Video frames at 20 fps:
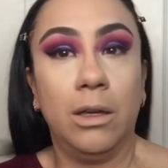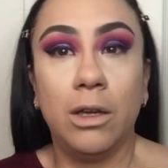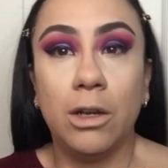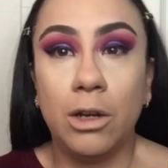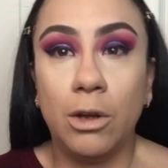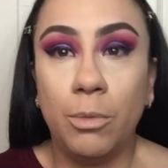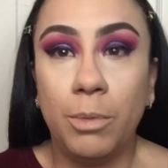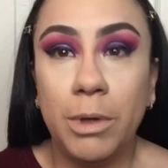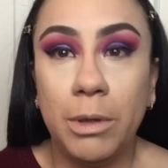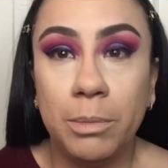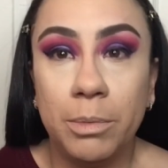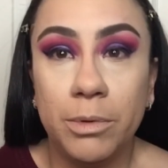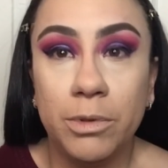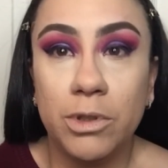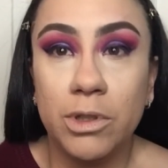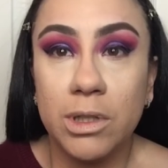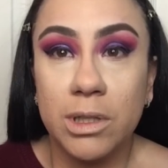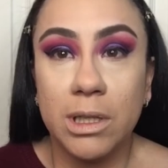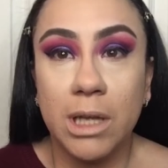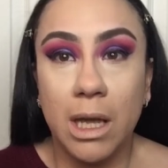know, people
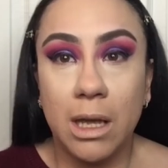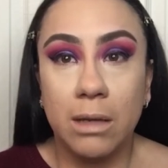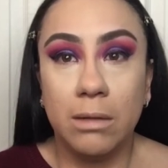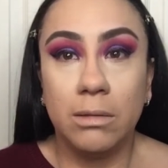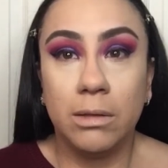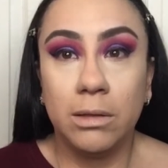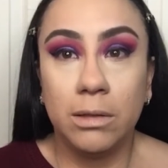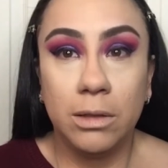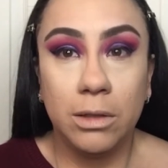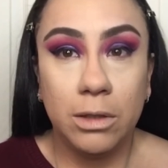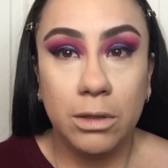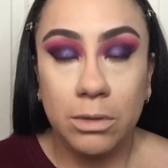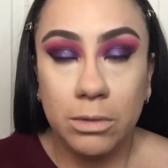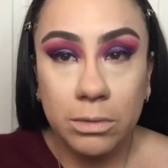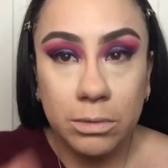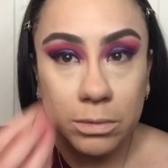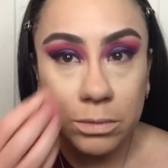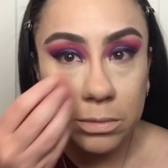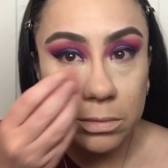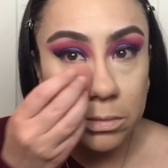just get a little
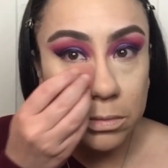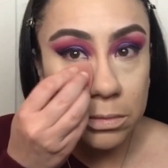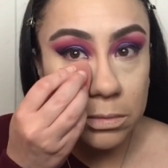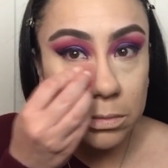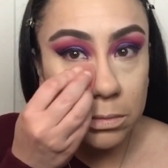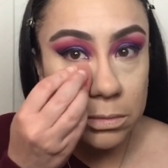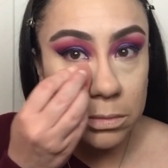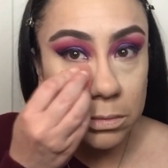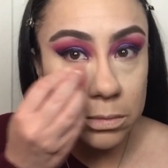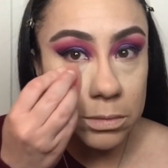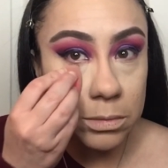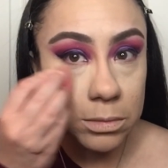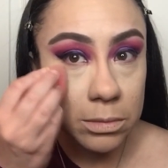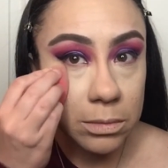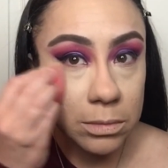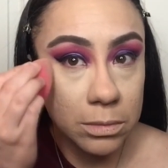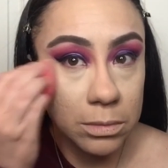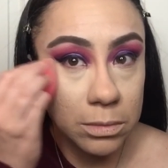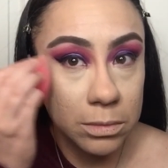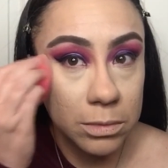
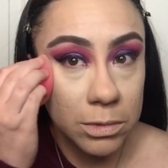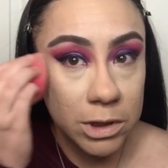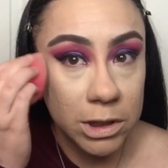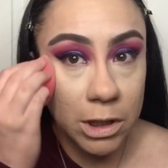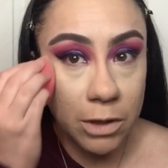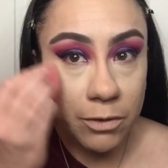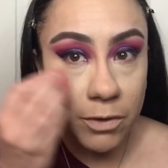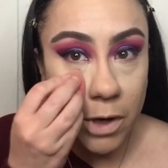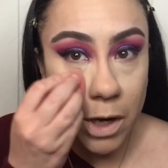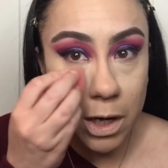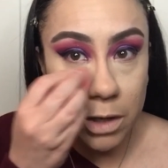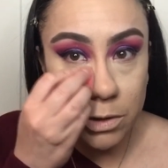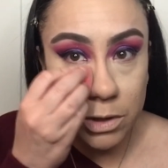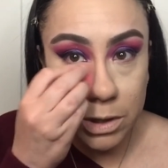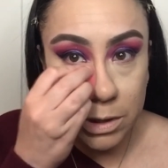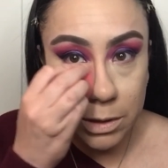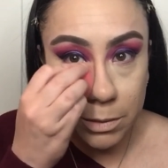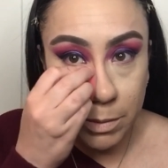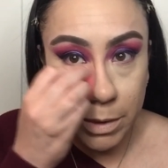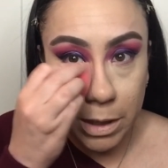
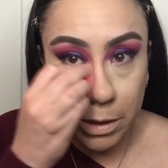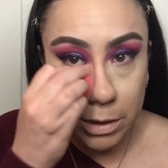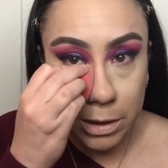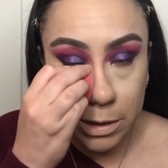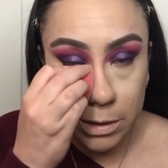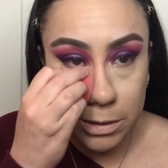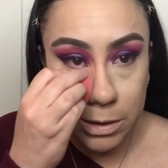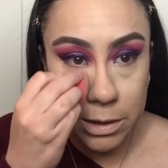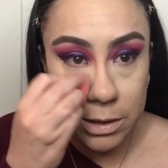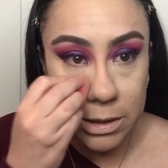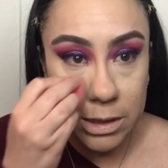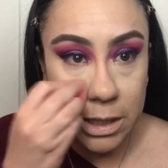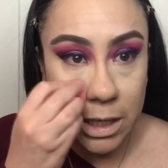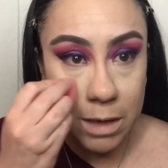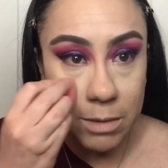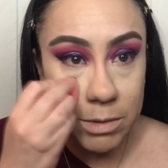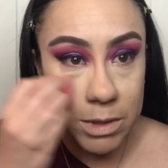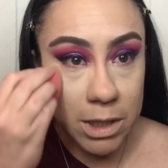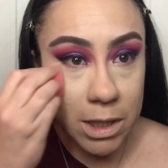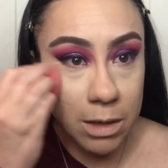self-conscious about it. There's
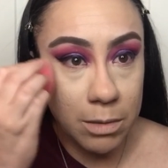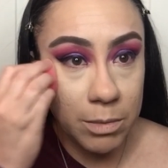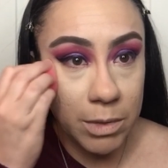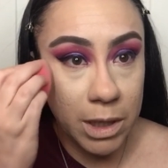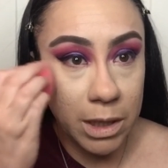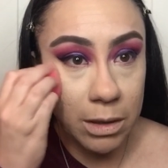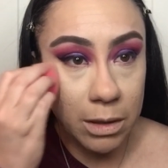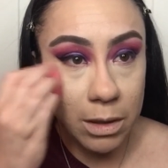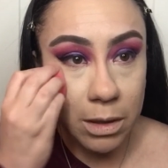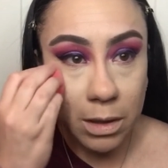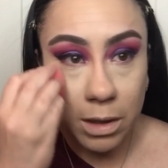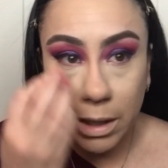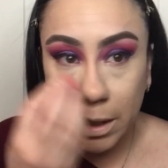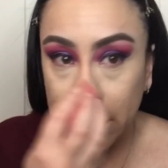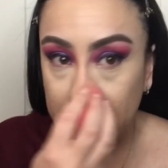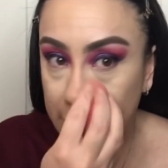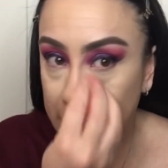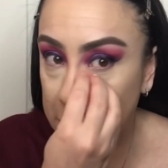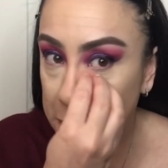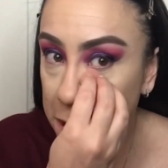times that I'm like, oh, I
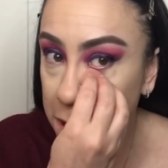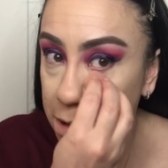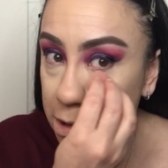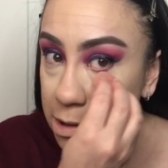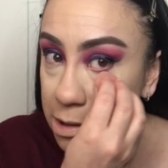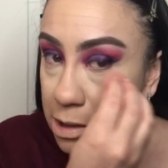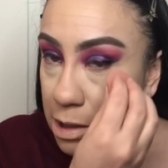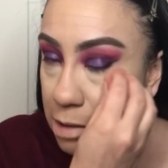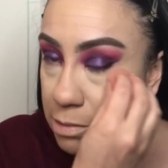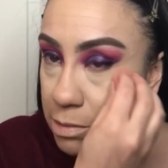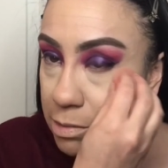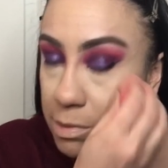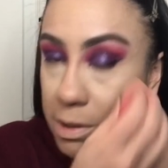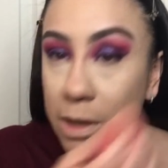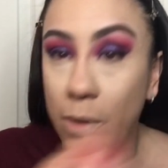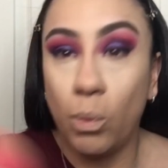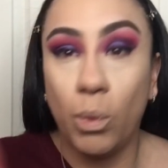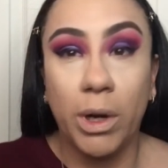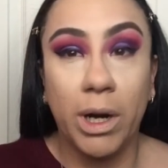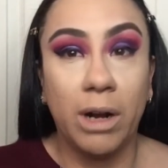hate it. There's times I'm
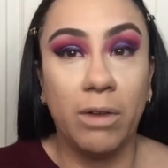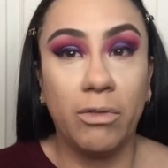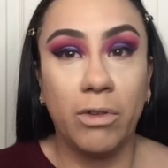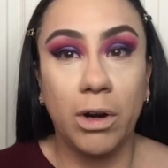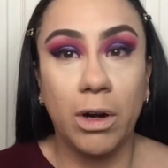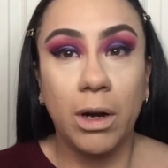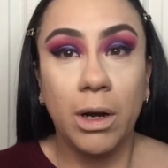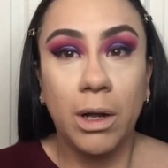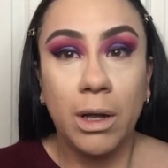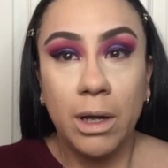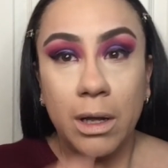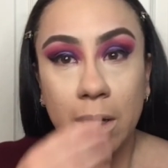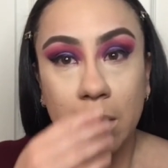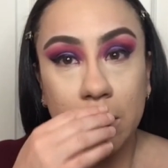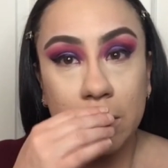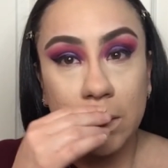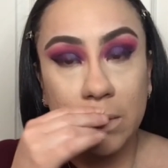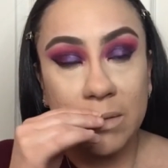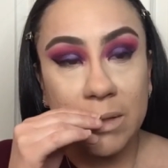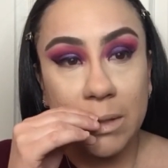like, whatever.
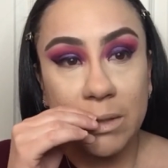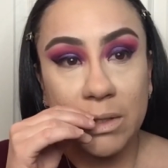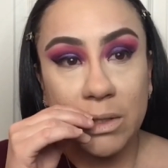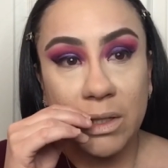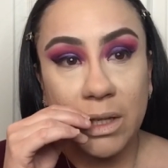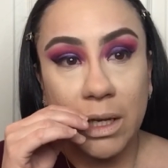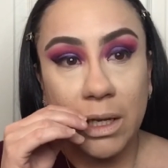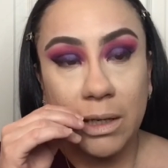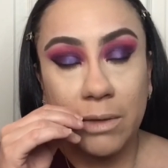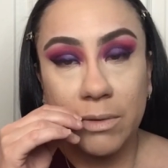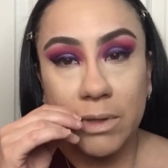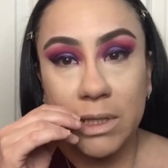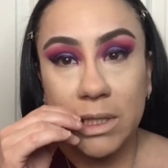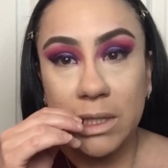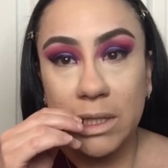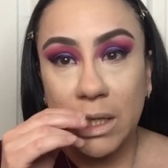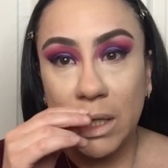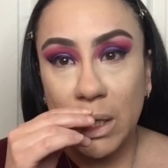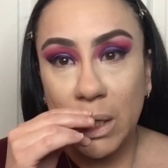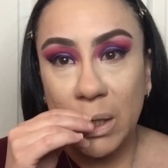Sometimes you can't even
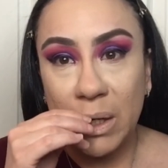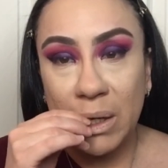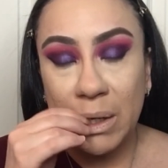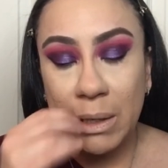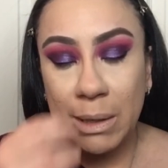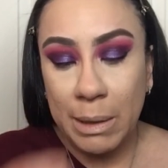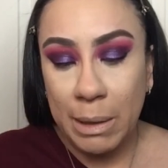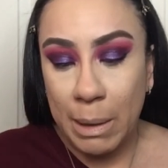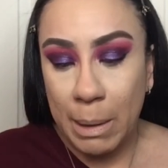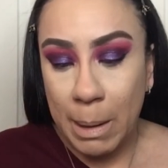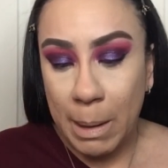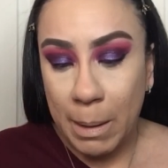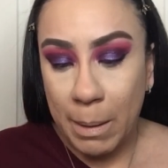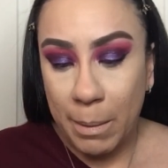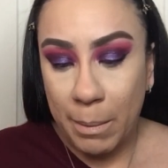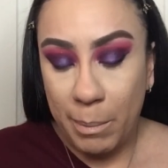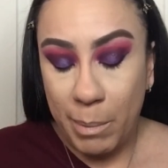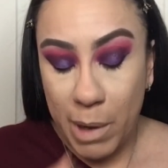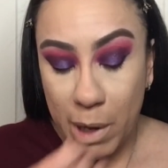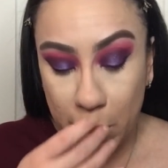see it,
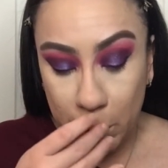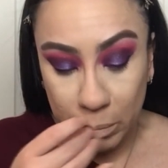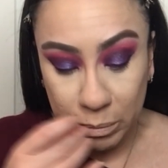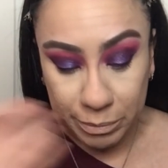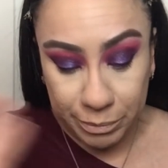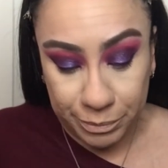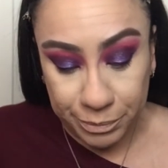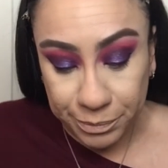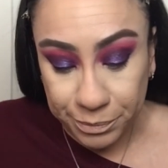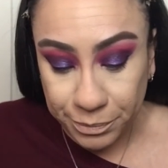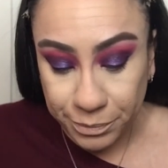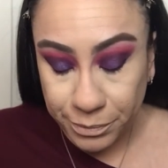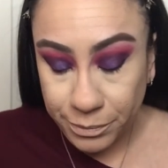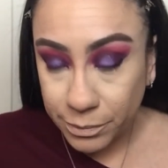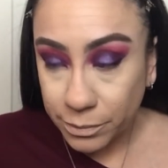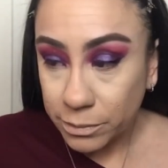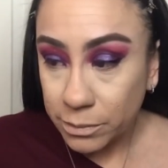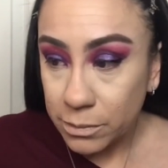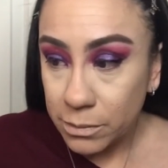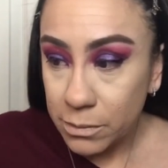but
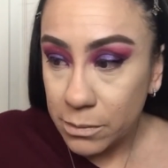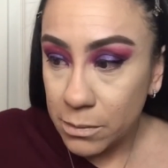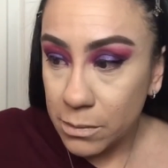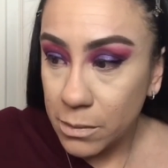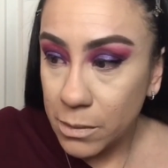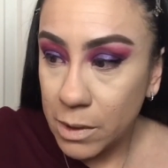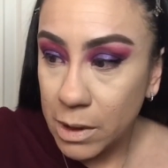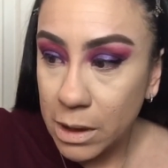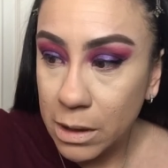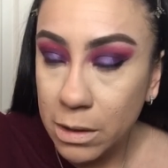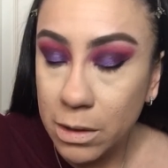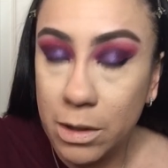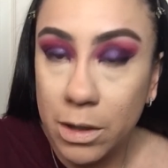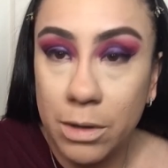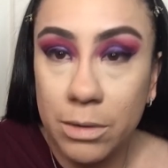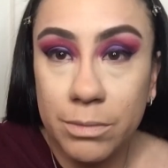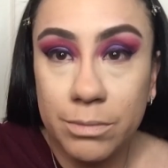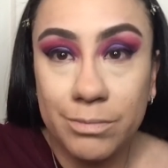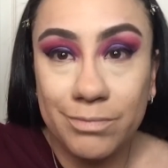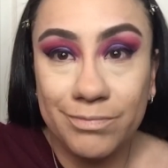you know,